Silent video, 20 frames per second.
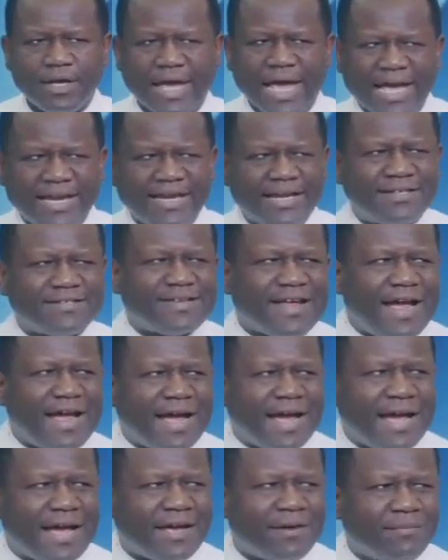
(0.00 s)

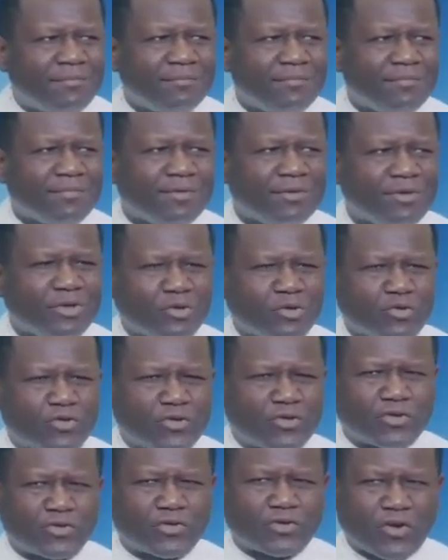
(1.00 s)
Anytime you
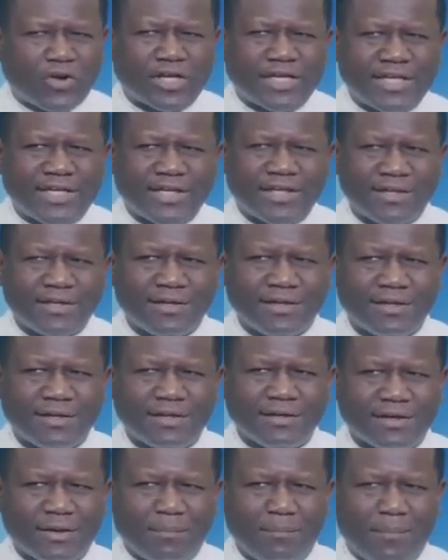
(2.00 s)
study
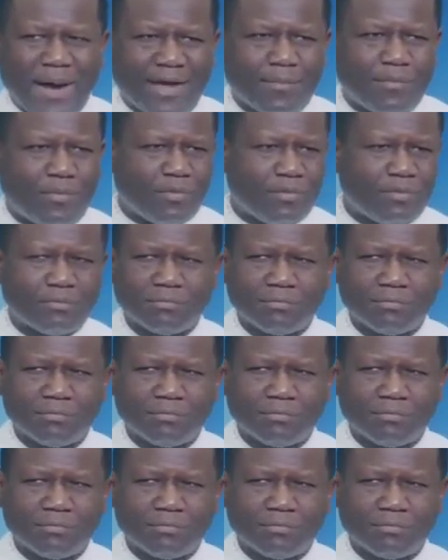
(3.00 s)
the Bible,